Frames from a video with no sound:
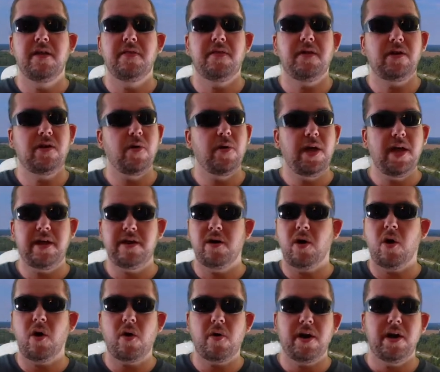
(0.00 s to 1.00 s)
then go ahead and
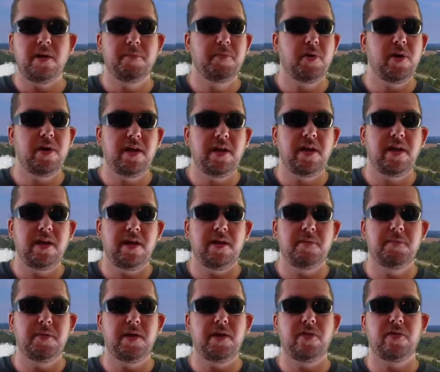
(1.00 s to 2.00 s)
already put it in
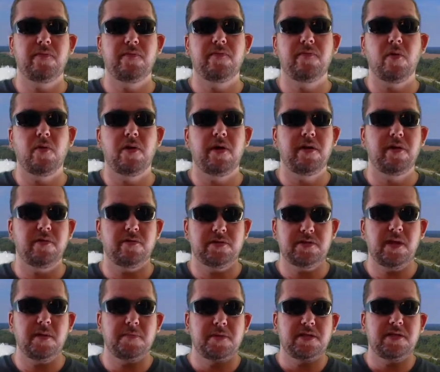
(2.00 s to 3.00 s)
MP4 and it'll
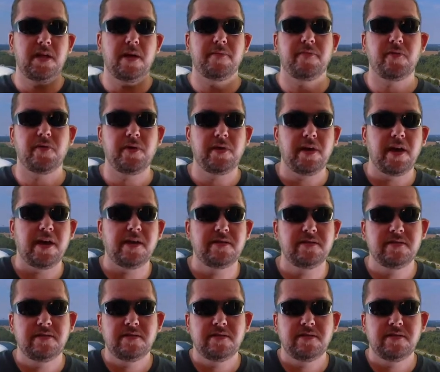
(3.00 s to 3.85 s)
skip a step for you guys.